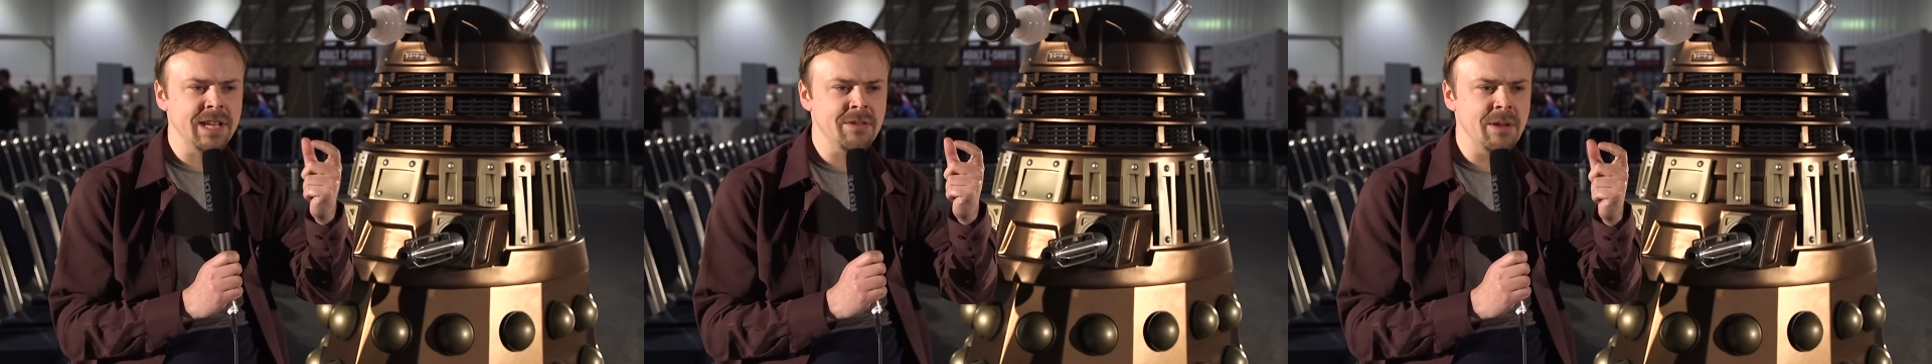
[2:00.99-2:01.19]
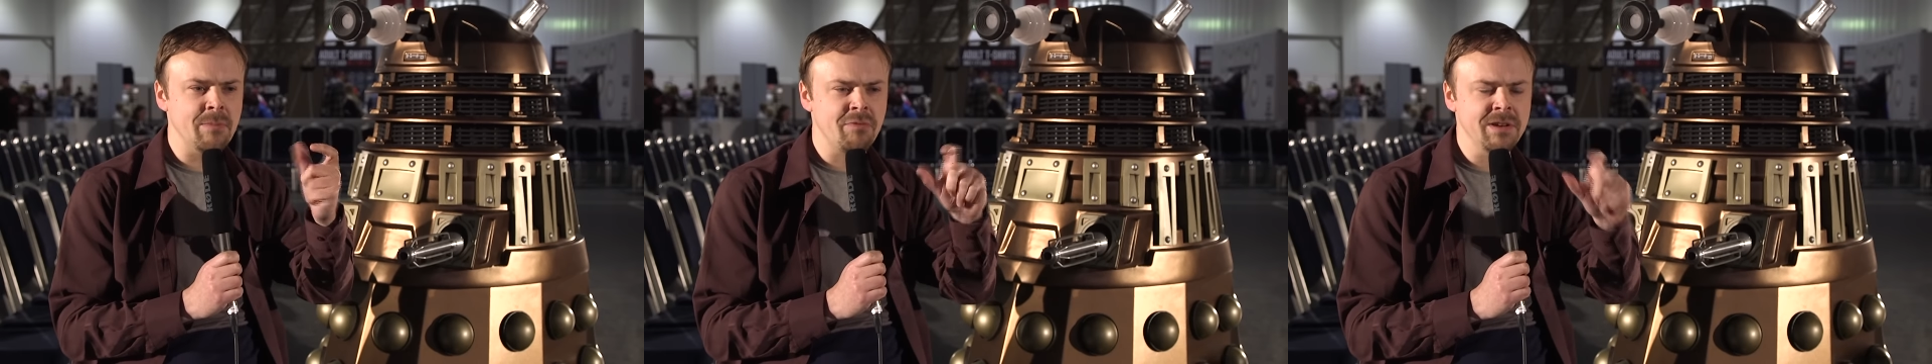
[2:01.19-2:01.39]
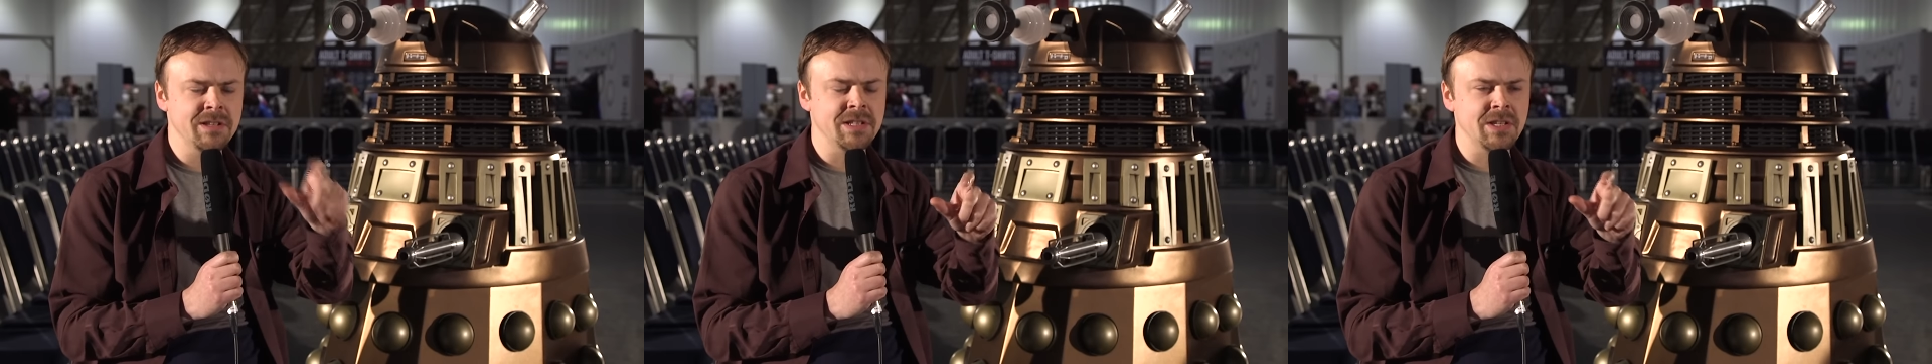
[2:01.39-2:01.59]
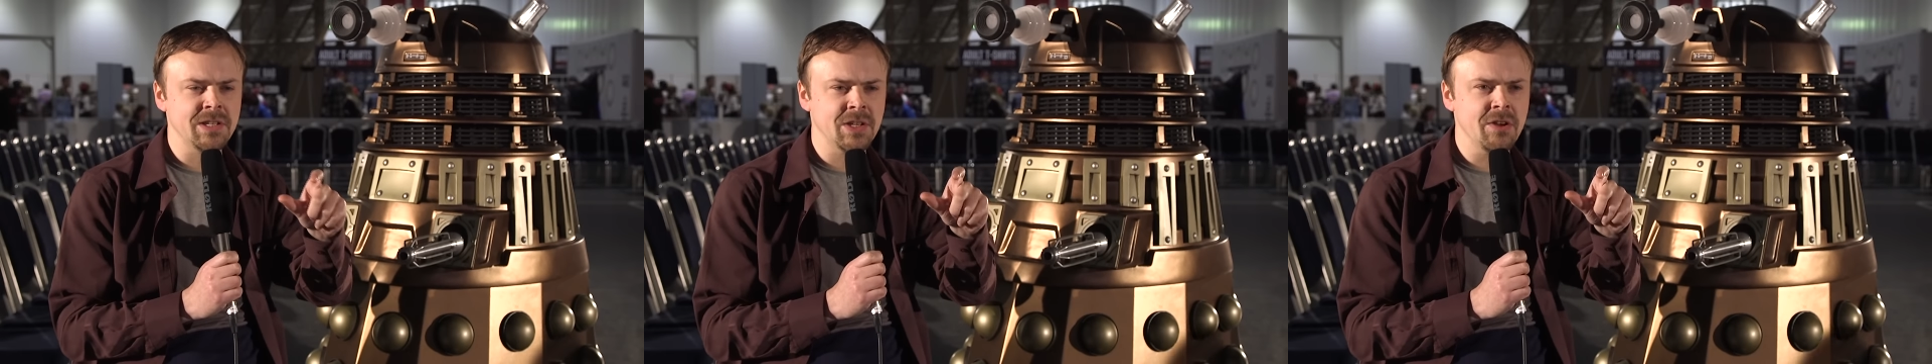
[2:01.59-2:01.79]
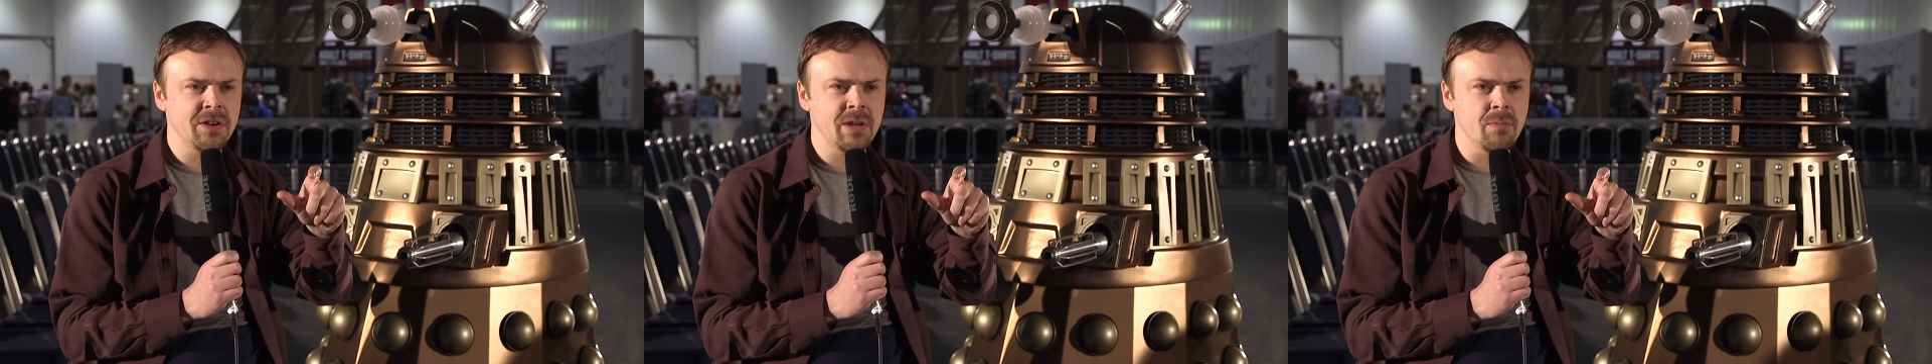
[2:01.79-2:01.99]
out a printed
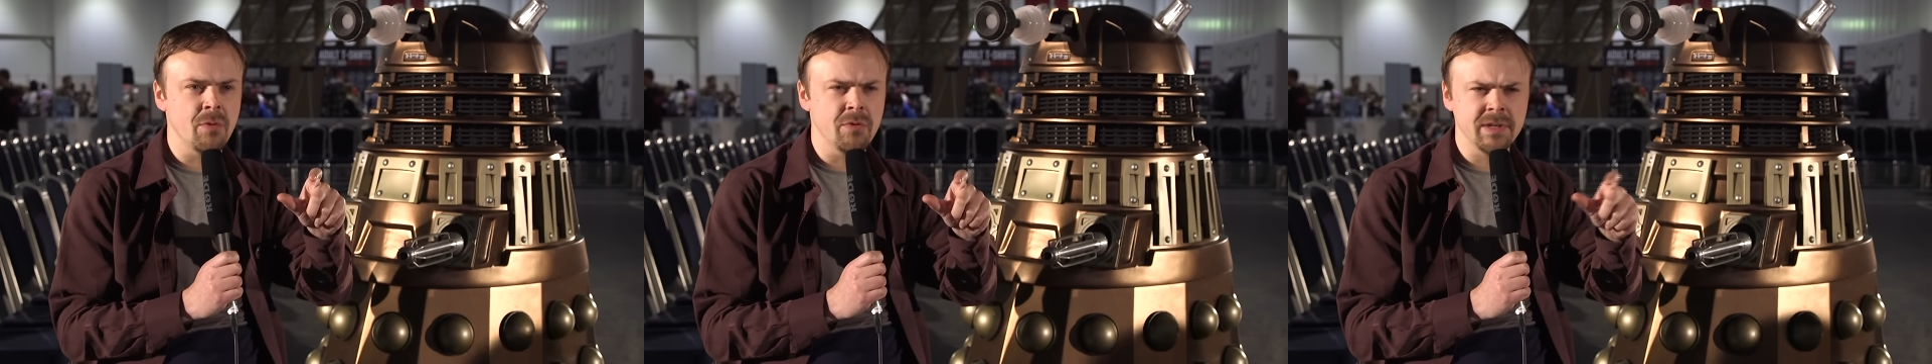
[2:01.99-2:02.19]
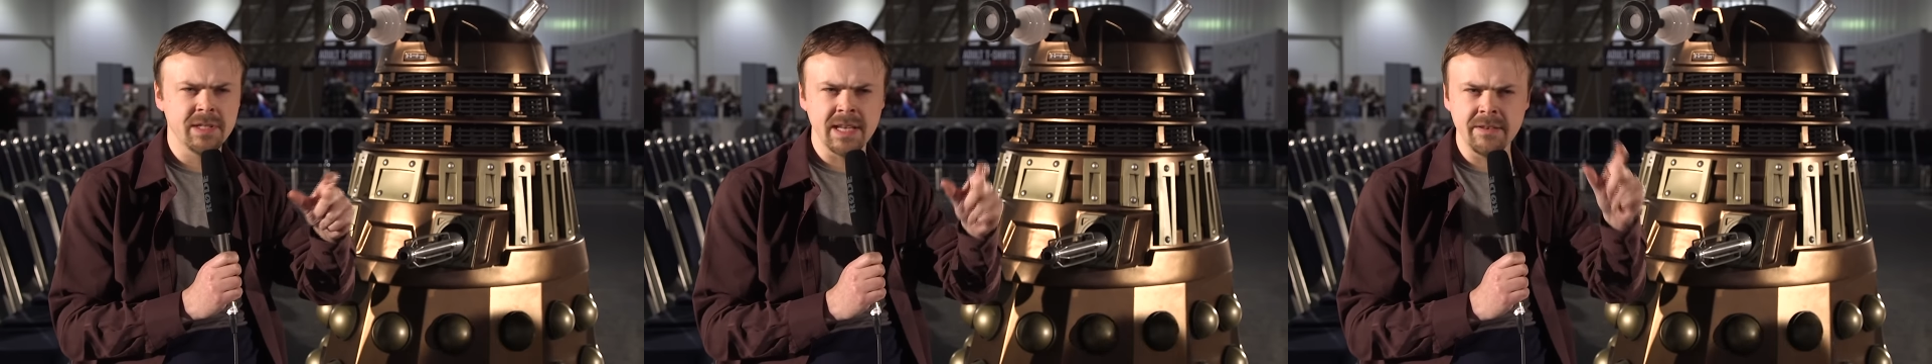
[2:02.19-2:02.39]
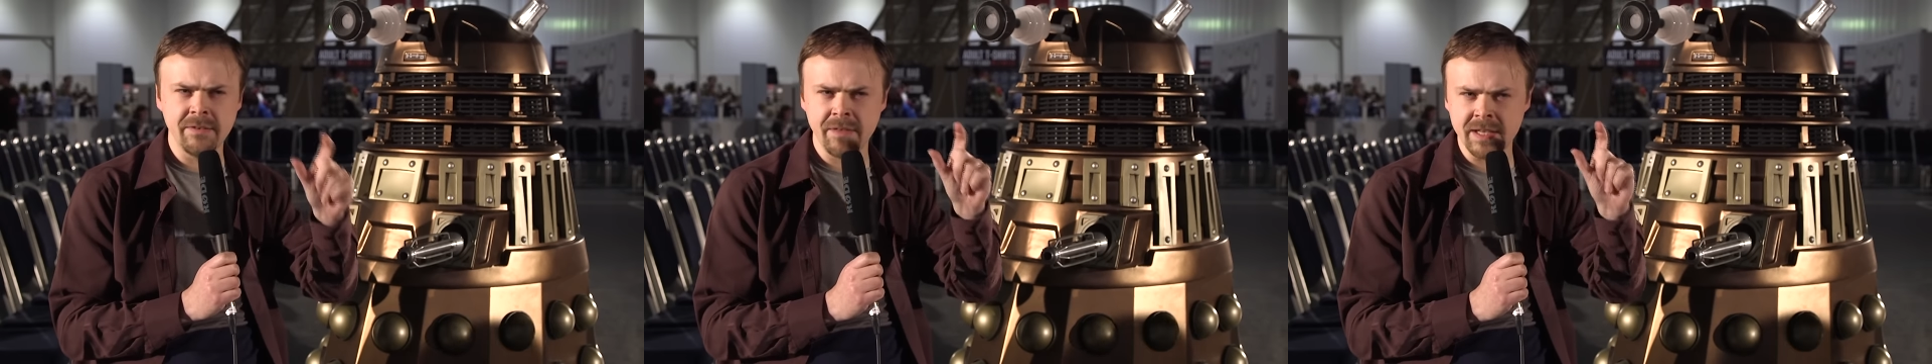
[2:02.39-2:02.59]
circuit board and said,